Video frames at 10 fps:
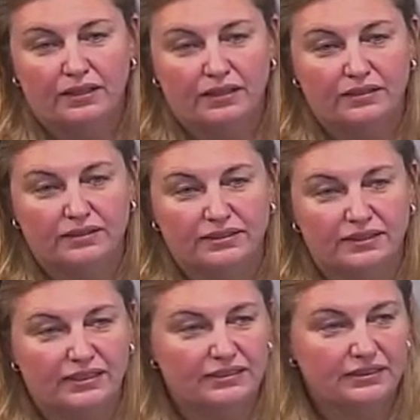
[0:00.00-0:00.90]
there's a
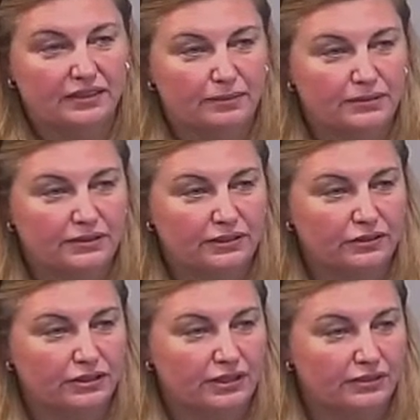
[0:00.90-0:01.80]
99%
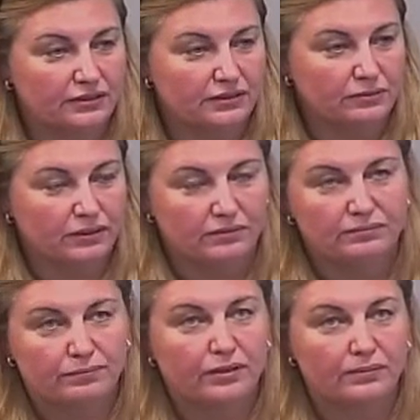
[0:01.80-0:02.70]
chance, well,
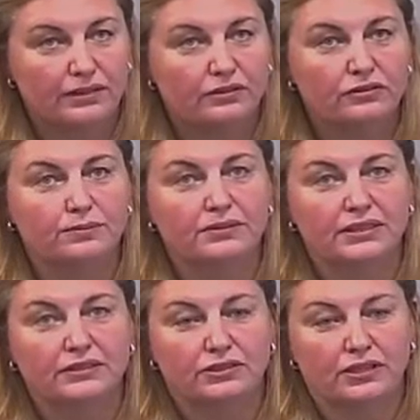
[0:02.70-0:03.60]
probably
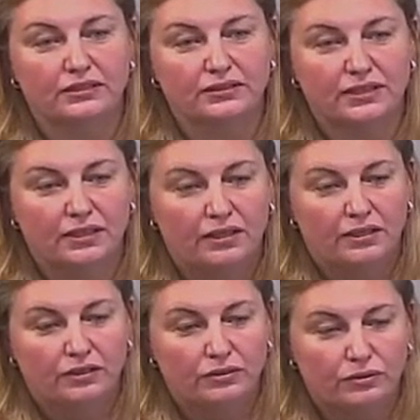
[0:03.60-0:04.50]
100% chance,
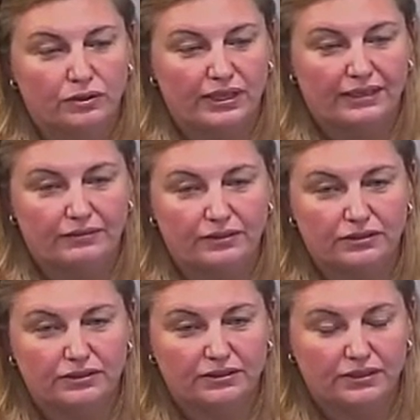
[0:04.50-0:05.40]
your carriage
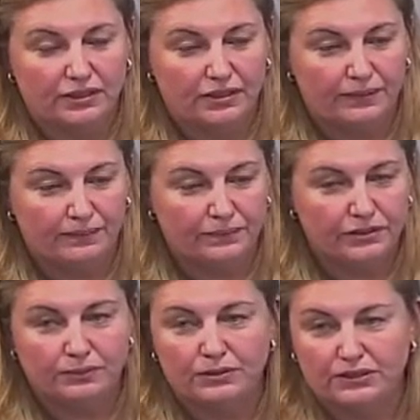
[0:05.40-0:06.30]
is
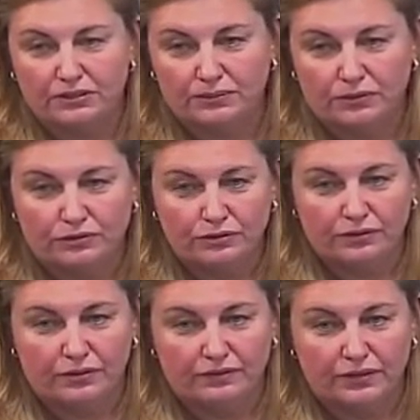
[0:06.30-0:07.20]
subject to the Montreal
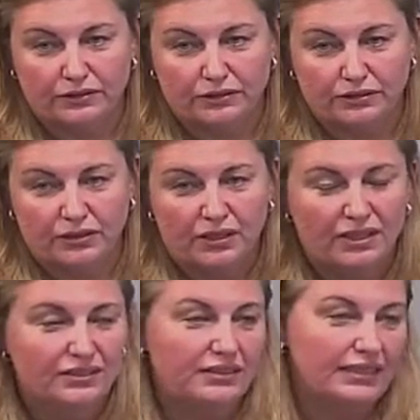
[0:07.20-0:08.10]
Convention.
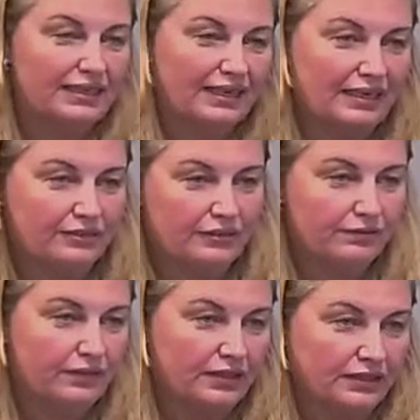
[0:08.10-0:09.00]
So that
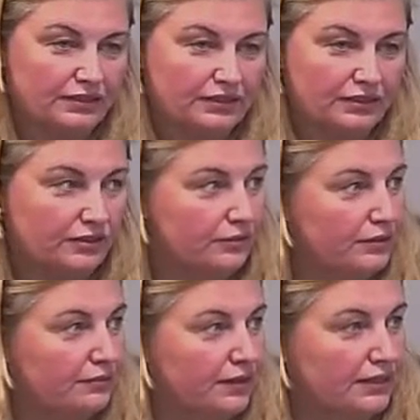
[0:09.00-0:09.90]
clarifies and
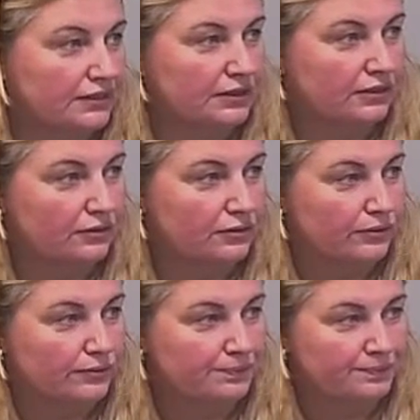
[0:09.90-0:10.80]
unifies the
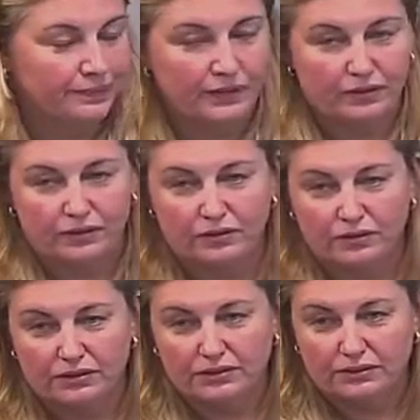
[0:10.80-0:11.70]
law
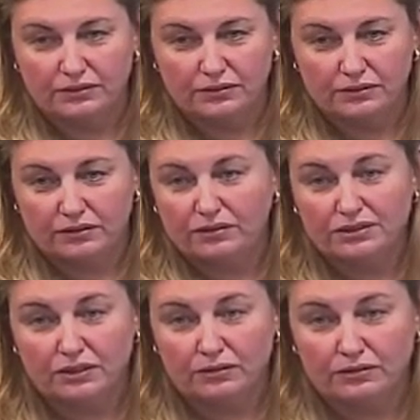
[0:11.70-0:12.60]
across
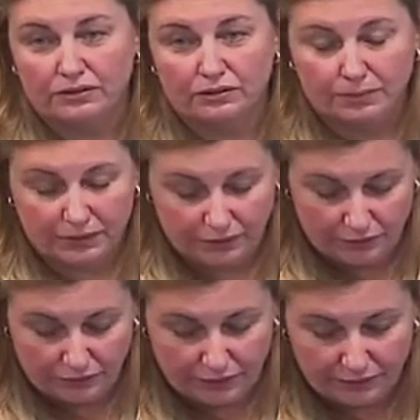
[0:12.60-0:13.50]
the whole of the European
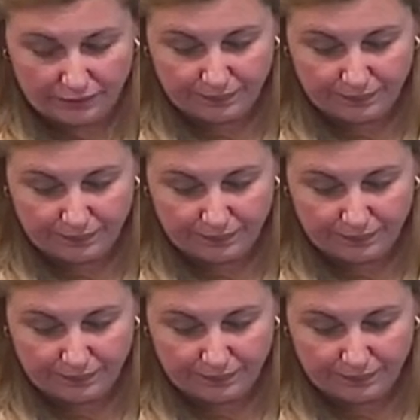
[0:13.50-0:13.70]
Union.